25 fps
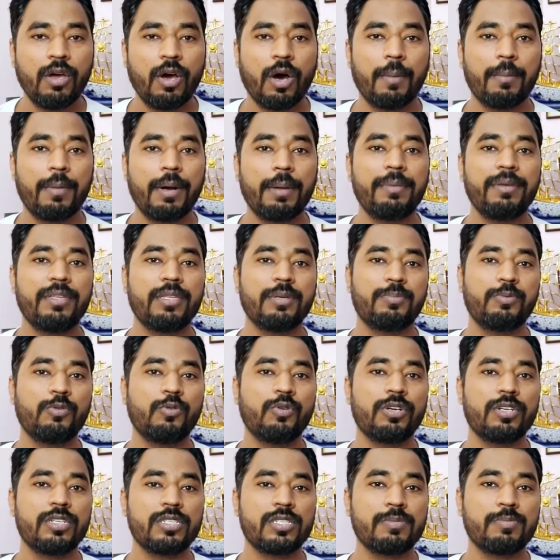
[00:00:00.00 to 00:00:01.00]
or maybe the
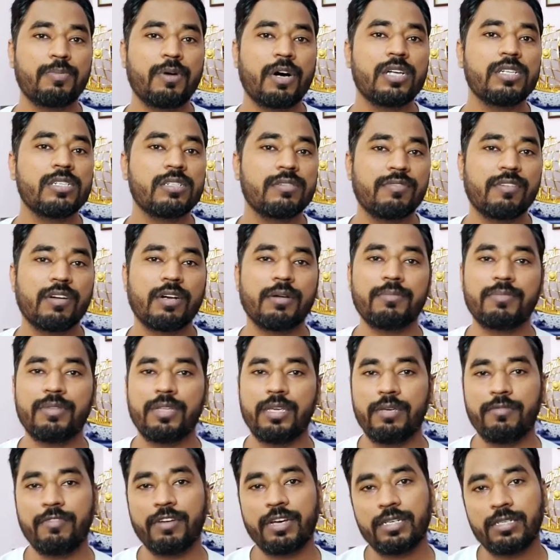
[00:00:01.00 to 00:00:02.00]
poor response from
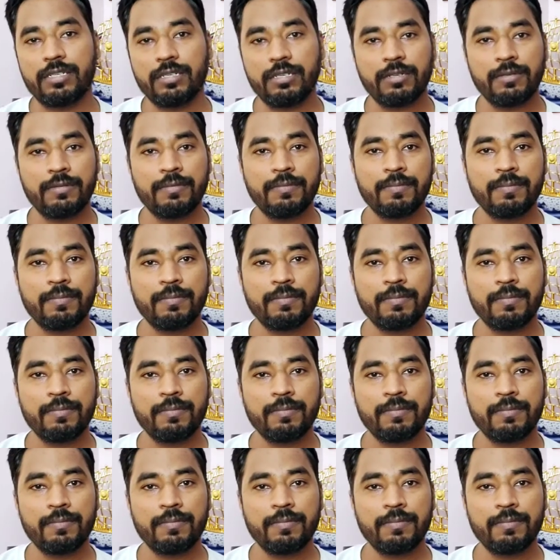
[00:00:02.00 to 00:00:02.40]
the vendor